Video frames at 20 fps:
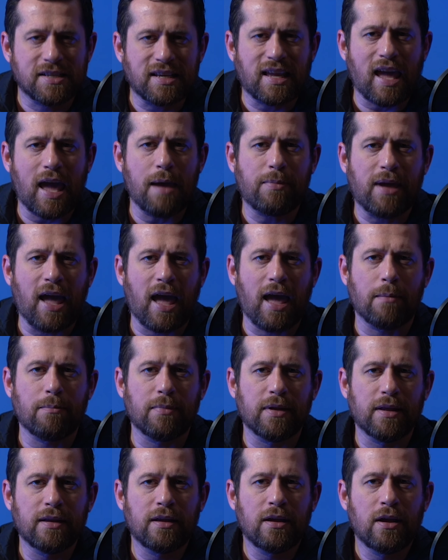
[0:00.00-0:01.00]
Escape
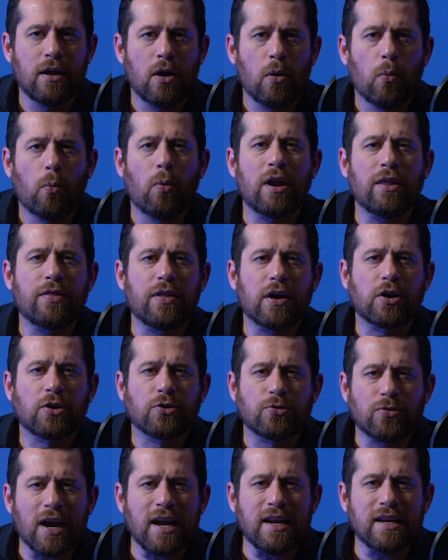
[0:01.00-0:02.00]
Game, one of the
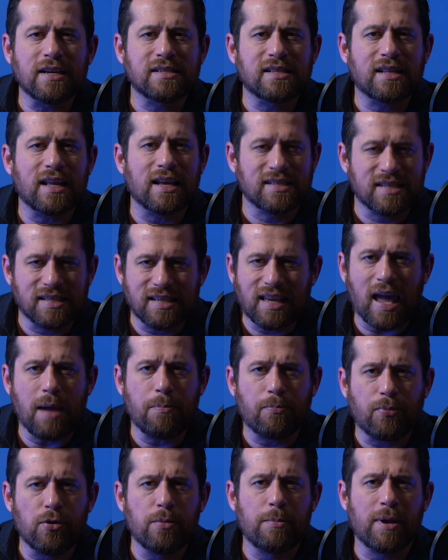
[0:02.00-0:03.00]
greatest
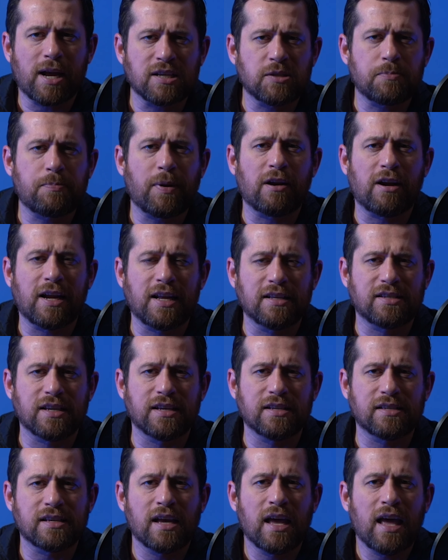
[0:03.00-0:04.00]
escape room
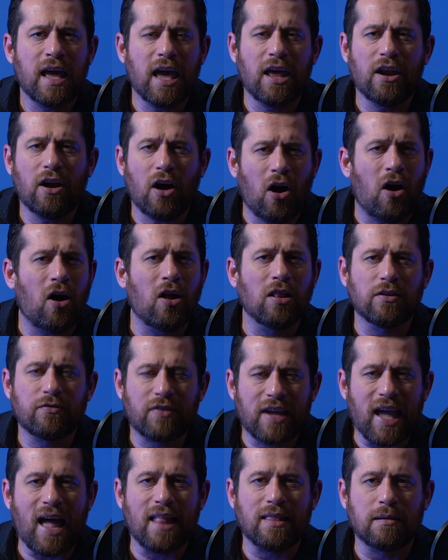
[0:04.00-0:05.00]
experiences in all
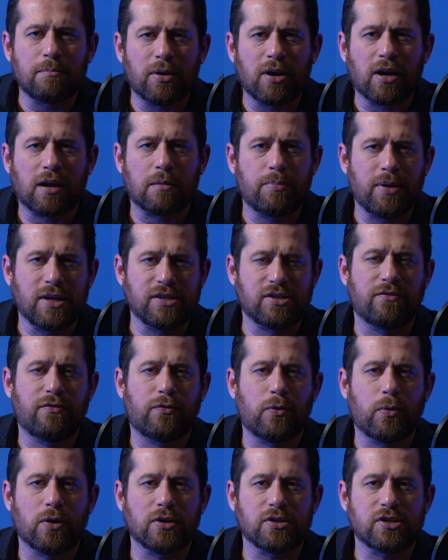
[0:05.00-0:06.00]
of Gatlinburg and Pigeon
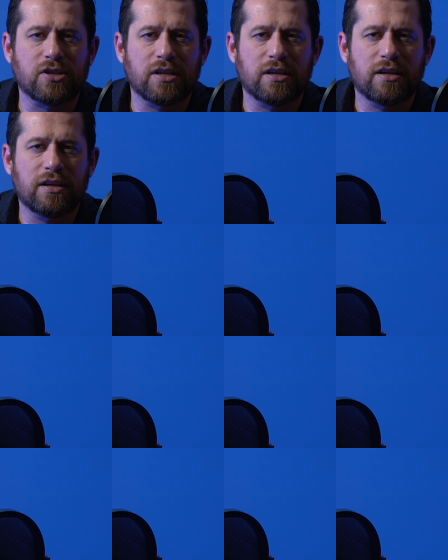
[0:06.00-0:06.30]
Forge.